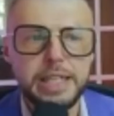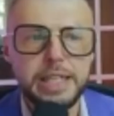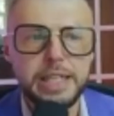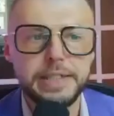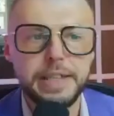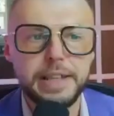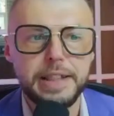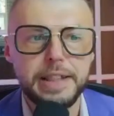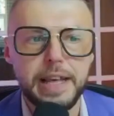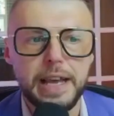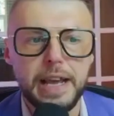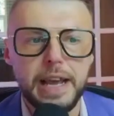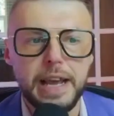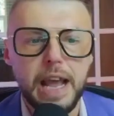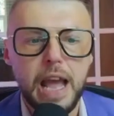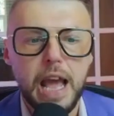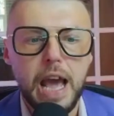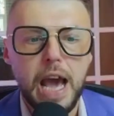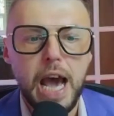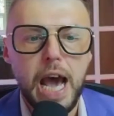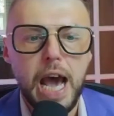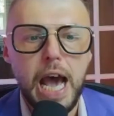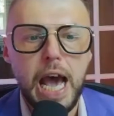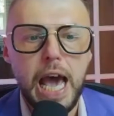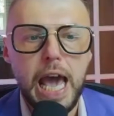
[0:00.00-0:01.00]
the thing.
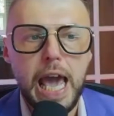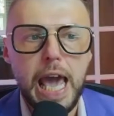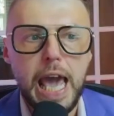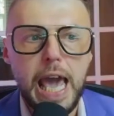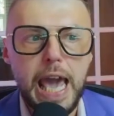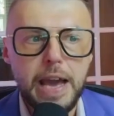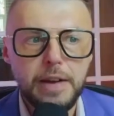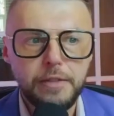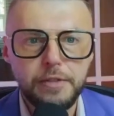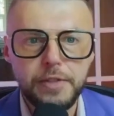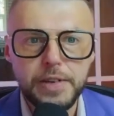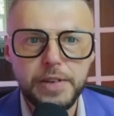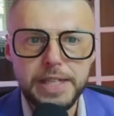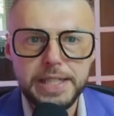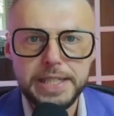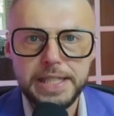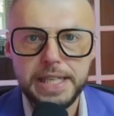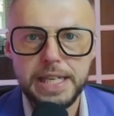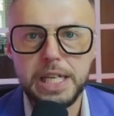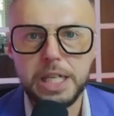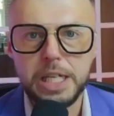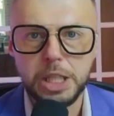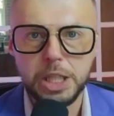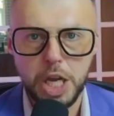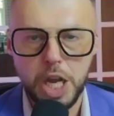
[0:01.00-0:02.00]
Every
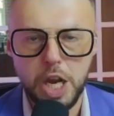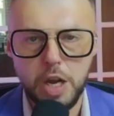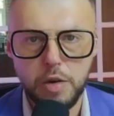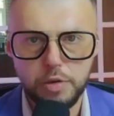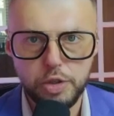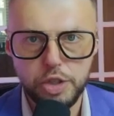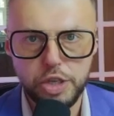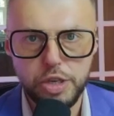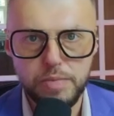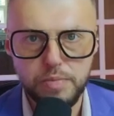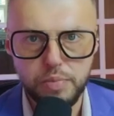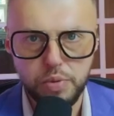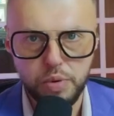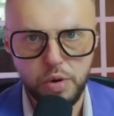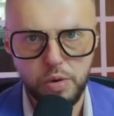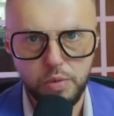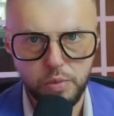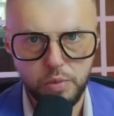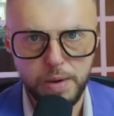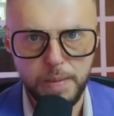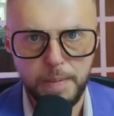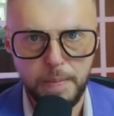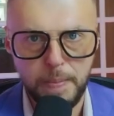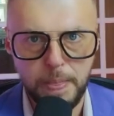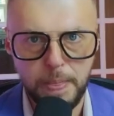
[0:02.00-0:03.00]
single coaching
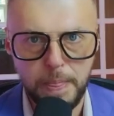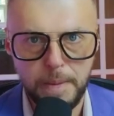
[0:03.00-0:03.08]
program